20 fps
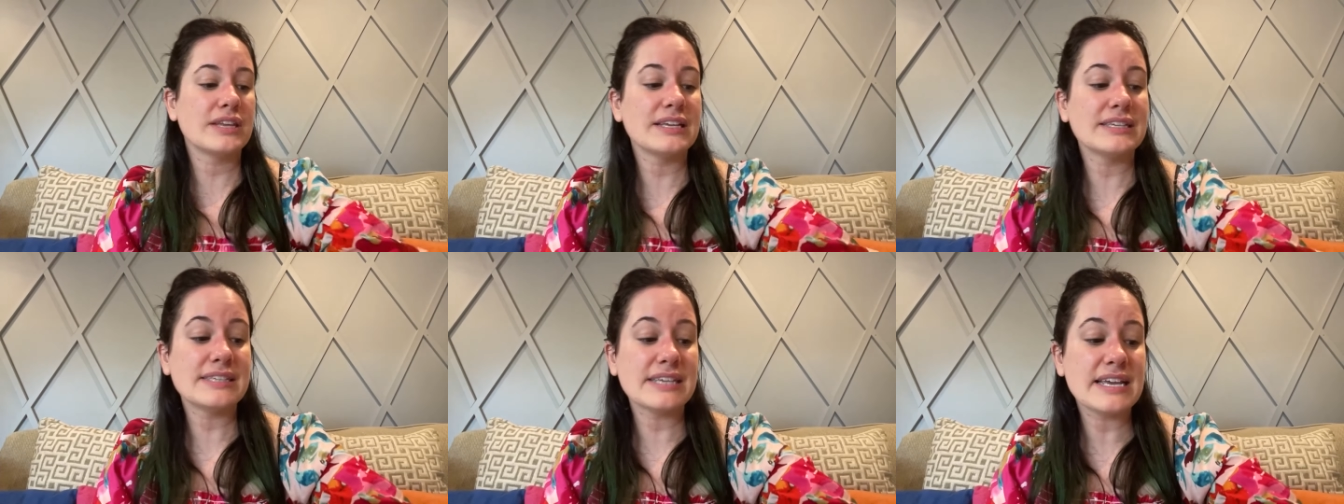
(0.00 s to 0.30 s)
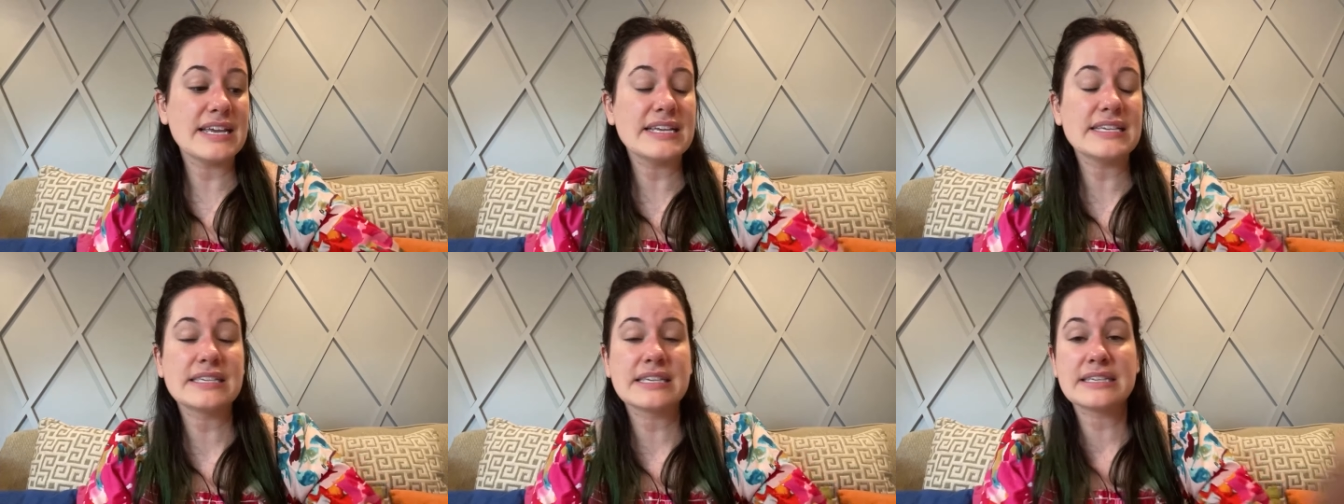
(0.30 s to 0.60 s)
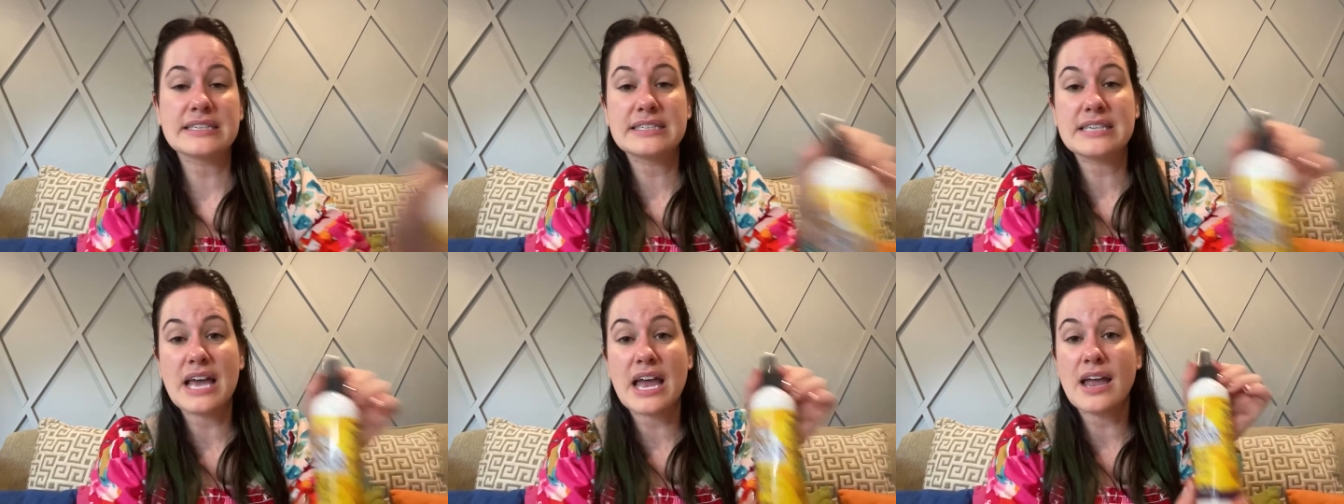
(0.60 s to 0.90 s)
This
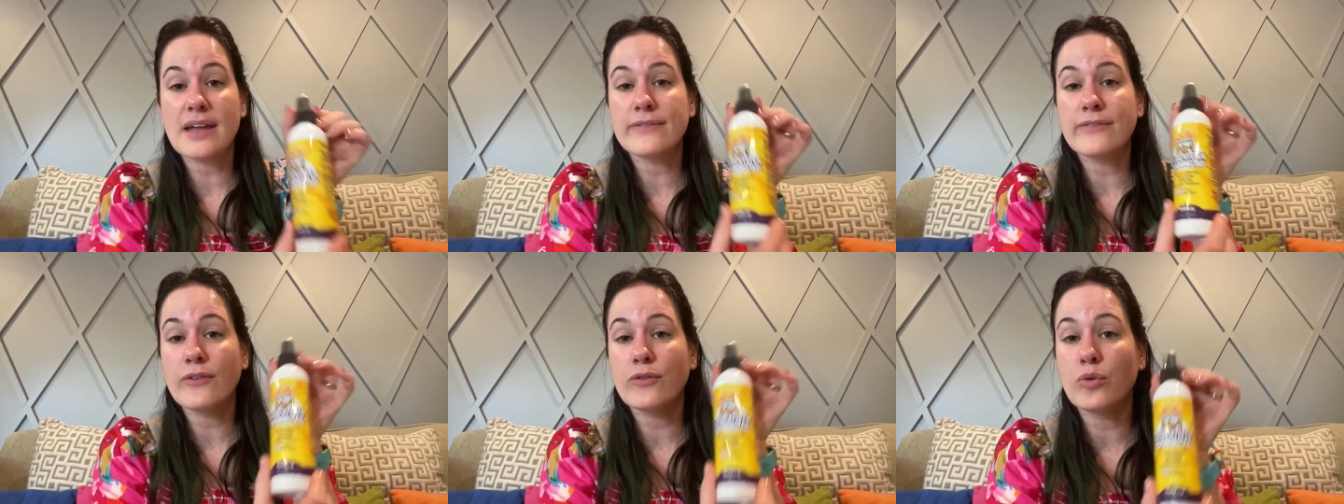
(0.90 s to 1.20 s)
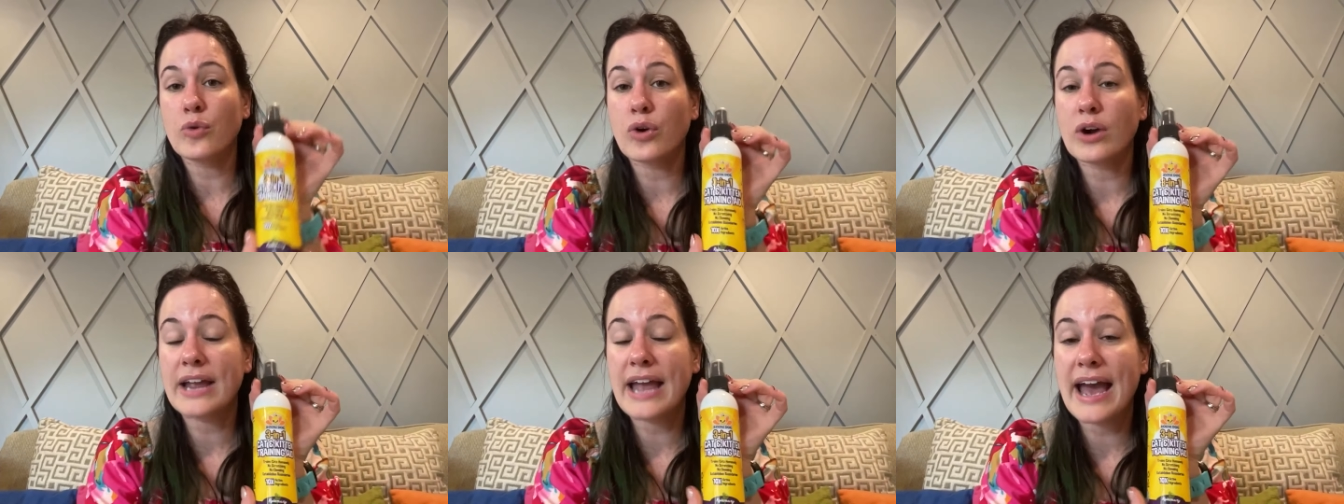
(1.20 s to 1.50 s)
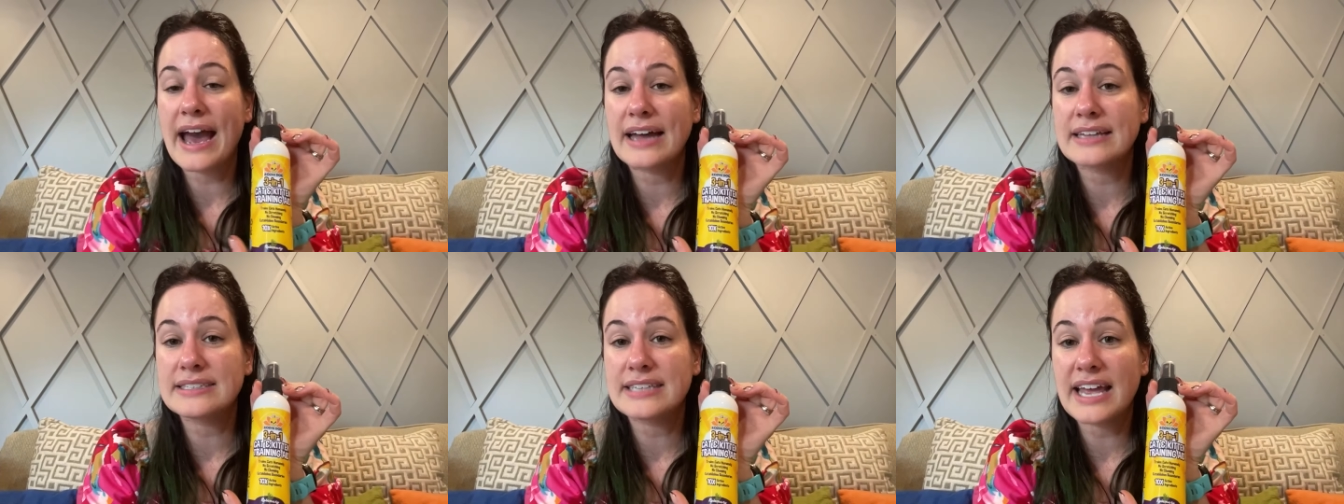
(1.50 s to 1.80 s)
is safe for
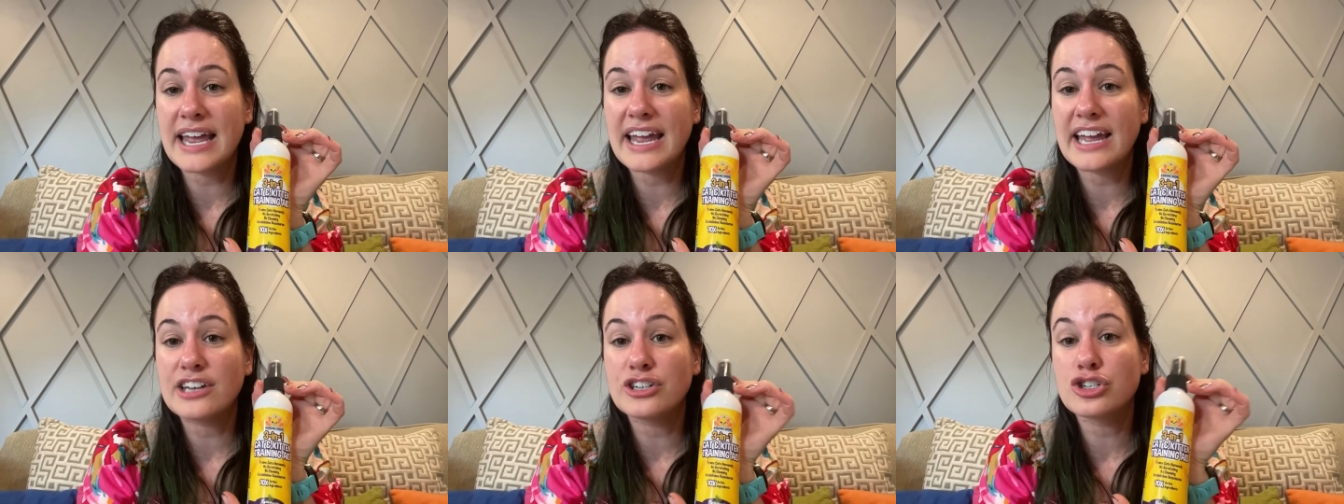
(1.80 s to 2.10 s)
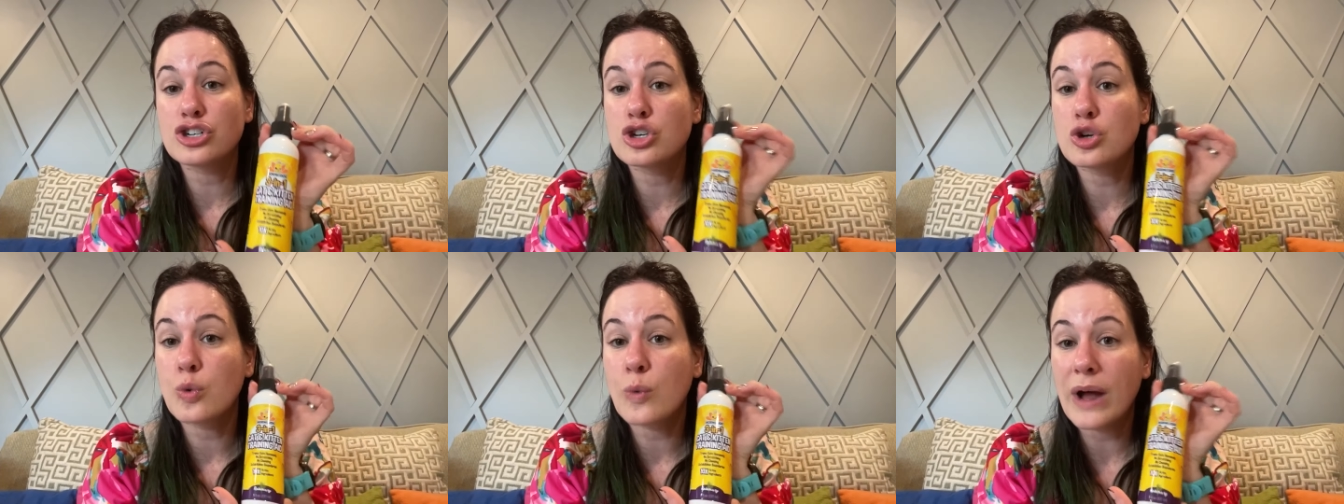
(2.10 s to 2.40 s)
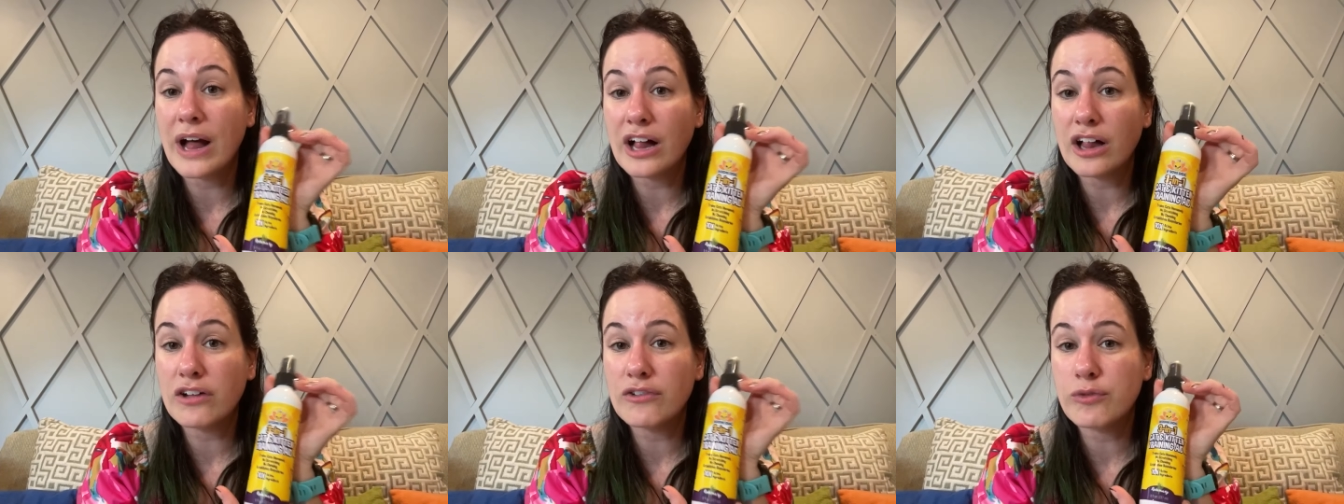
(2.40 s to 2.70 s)
cats aged
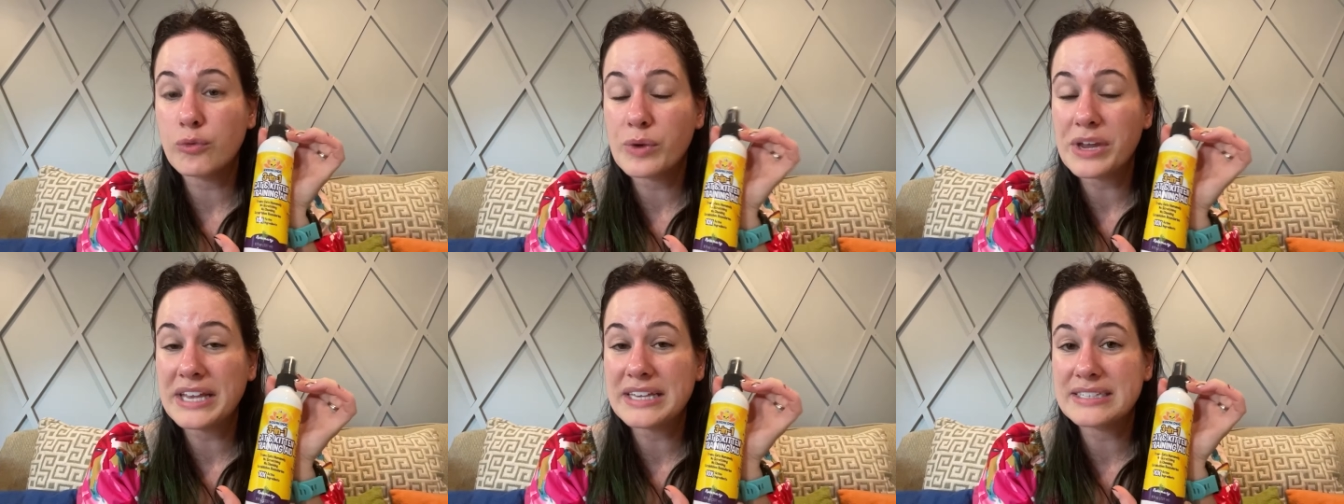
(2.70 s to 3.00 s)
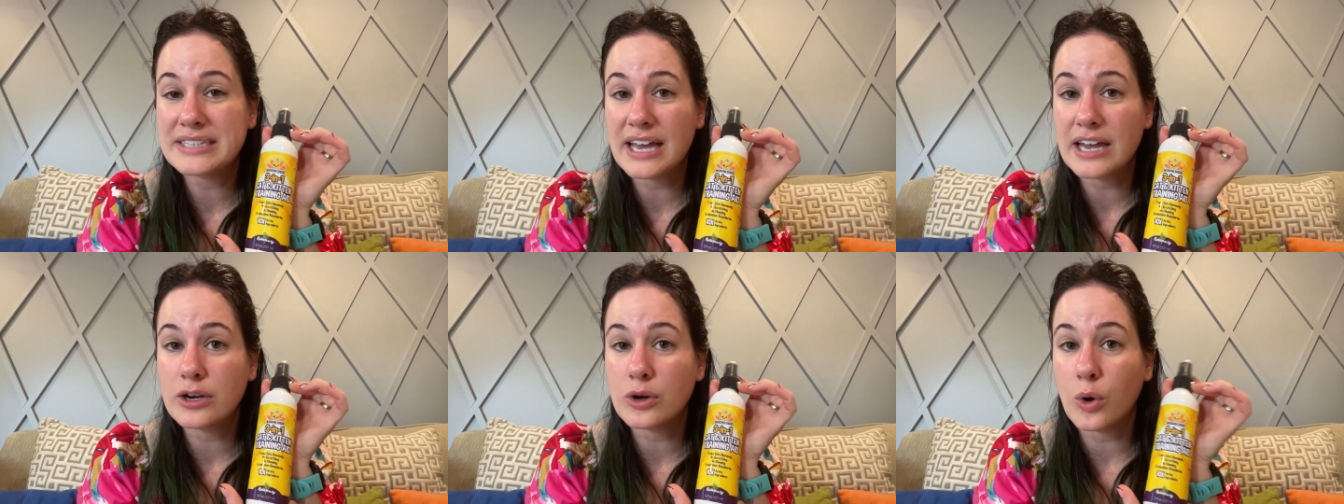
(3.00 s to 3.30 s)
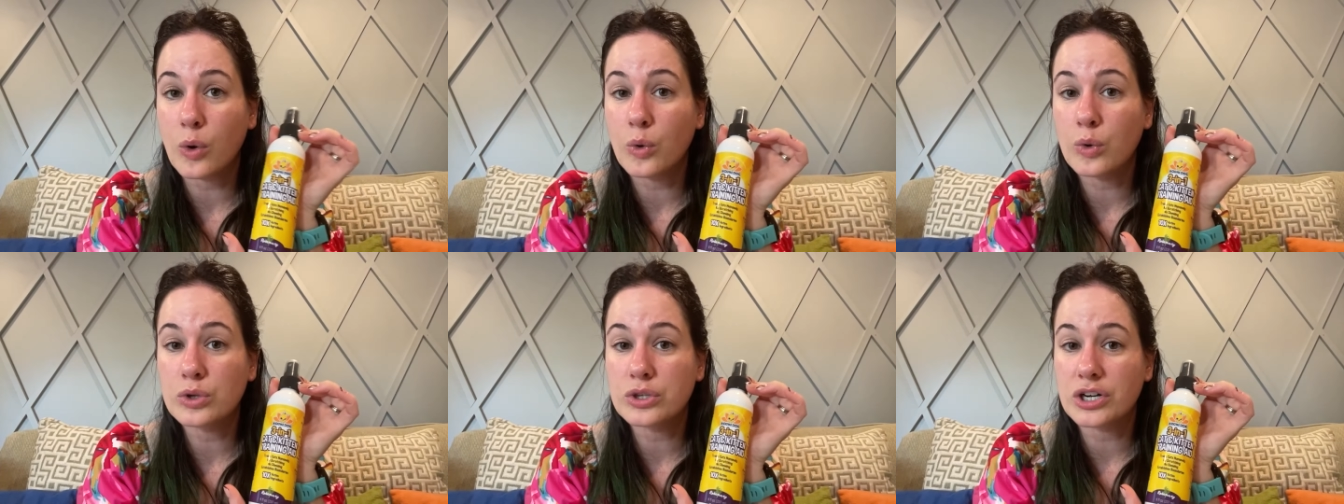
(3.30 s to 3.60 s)
twelve weeks and
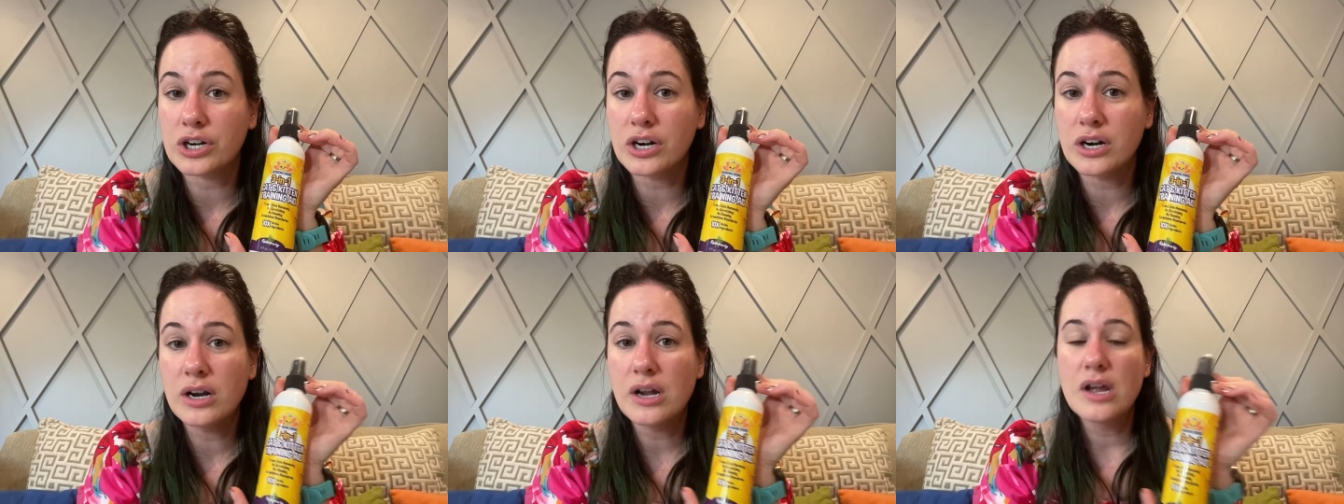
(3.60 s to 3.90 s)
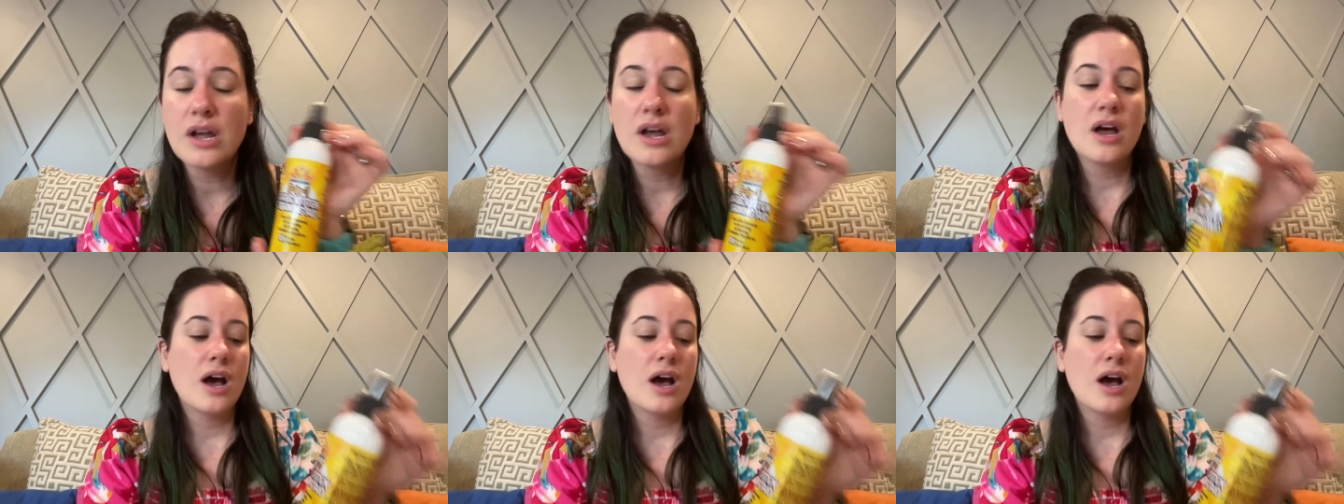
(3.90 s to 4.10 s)
older.